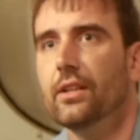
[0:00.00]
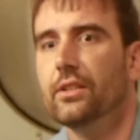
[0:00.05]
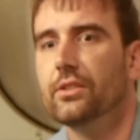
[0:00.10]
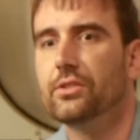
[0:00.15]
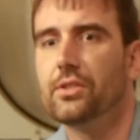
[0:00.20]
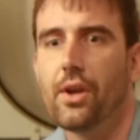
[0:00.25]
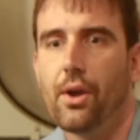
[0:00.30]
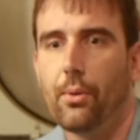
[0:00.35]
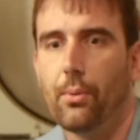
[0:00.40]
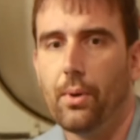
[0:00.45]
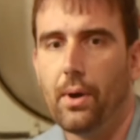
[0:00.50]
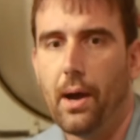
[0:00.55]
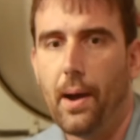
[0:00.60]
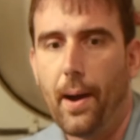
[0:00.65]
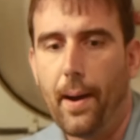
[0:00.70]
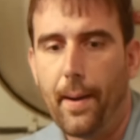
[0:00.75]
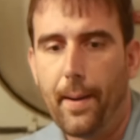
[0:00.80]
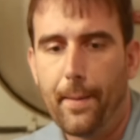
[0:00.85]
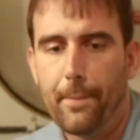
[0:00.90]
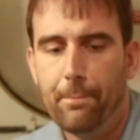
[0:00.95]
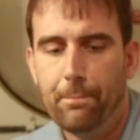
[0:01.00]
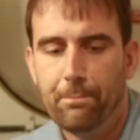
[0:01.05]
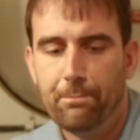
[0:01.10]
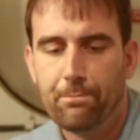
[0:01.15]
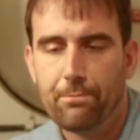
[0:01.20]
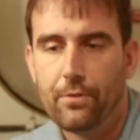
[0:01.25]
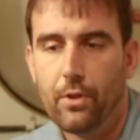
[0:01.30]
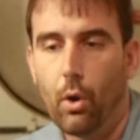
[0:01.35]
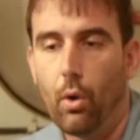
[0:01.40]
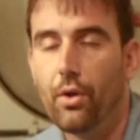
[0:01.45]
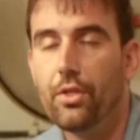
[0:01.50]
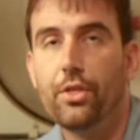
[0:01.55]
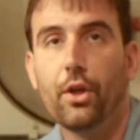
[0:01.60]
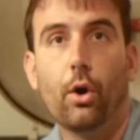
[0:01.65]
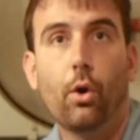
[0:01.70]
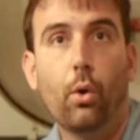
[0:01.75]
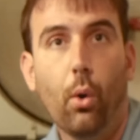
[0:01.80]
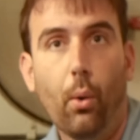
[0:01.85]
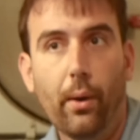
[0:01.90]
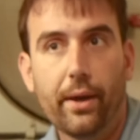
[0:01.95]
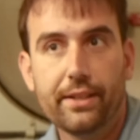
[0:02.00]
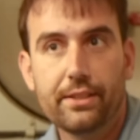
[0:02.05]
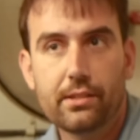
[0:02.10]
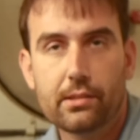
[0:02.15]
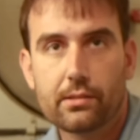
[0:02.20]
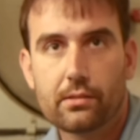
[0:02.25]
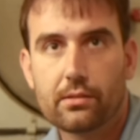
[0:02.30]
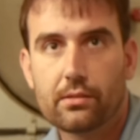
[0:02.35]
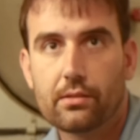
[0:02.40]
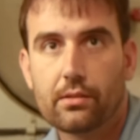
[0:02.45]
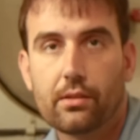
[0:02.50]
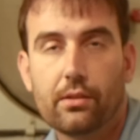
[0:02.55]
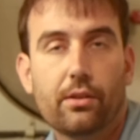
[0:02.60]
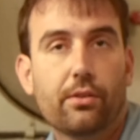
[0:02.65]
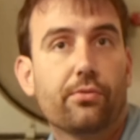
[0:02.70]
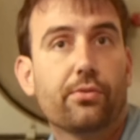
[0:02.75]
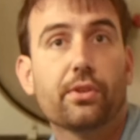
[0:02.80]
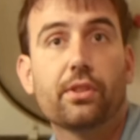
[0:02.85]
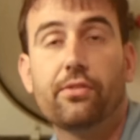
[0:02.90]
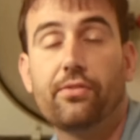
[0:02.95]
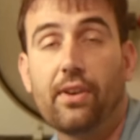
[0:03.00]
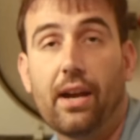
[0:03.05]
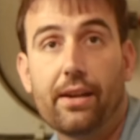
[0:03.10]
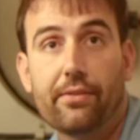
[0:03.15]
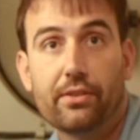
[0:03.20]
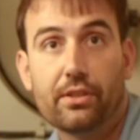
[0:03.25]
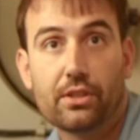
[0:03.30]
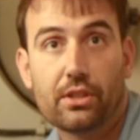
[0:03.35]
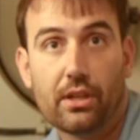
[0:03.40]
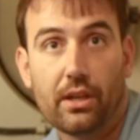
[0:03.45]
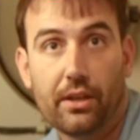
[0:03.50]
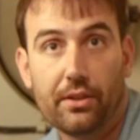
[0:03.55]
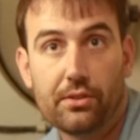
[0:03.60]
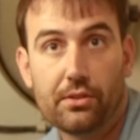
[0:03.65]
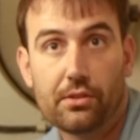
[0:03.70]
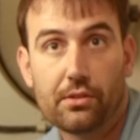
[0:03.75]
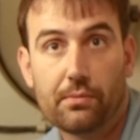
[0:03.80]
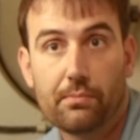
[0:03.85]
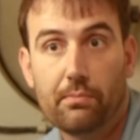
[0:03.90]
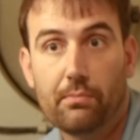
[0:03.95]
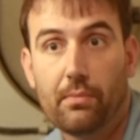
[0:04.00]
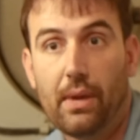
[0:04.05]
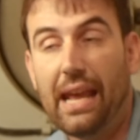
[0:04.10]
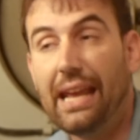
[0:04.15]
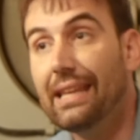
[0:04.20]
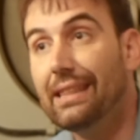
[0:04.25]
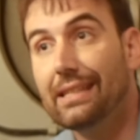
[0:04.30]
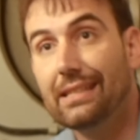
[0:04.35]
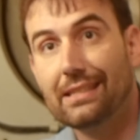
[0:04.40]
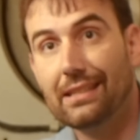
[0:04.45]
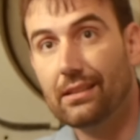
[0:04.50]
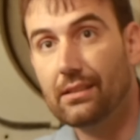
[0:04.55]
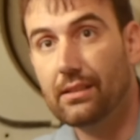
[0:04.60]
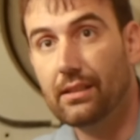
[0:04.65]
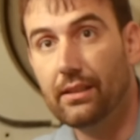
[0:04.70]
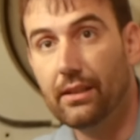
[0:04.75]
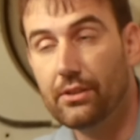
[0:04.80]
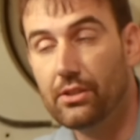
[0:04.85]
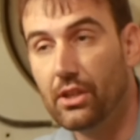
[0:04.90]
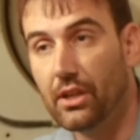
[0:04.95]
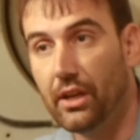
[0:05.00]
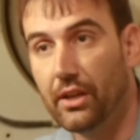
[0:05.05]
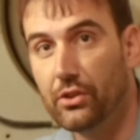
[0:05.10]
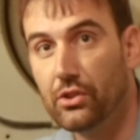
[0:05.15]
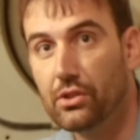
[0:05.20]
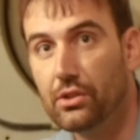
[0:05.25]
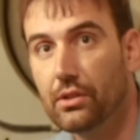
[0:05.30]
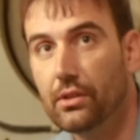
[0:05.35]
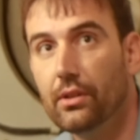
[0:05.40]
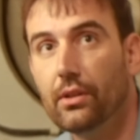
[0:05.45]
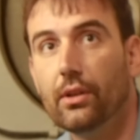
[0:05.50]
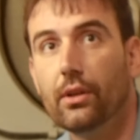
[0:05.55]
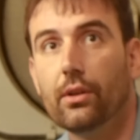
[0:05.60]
So uh, the hoists for the 5-inch guns and the 16-inch guns